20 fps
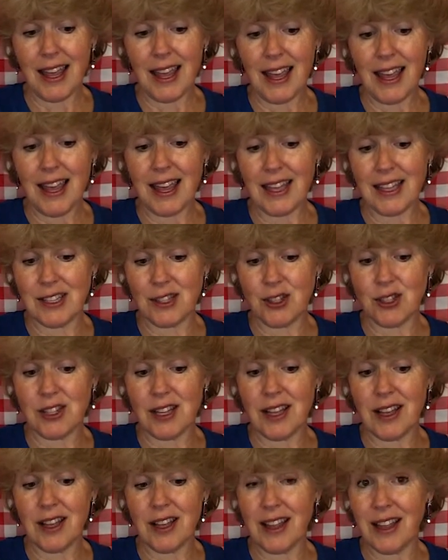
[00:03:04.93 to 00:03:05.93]
is,
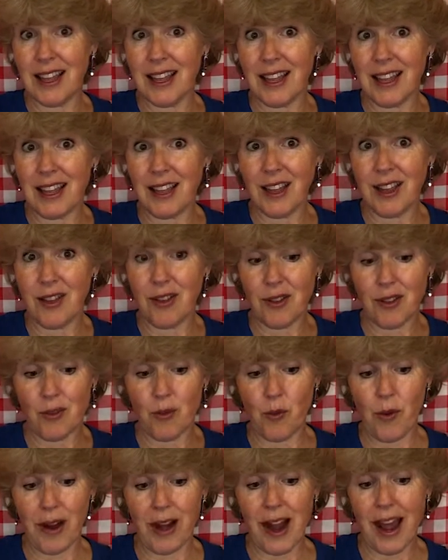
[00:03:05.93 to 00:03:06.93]

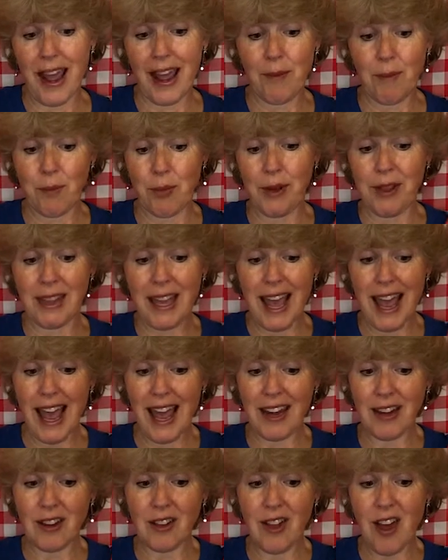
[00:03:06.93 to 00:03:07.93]
when I put the
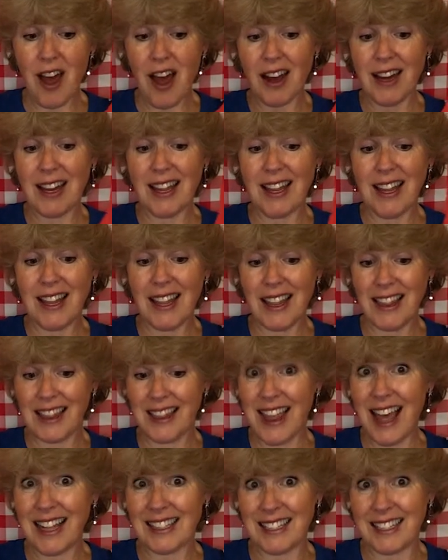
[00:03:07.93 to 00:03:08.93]
handle on,
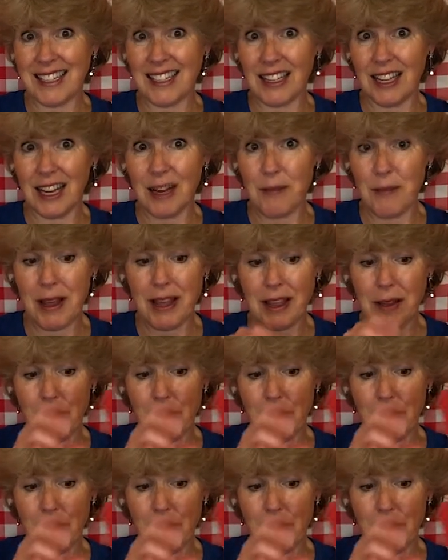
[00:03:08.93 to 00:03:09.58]
that's still going to be in the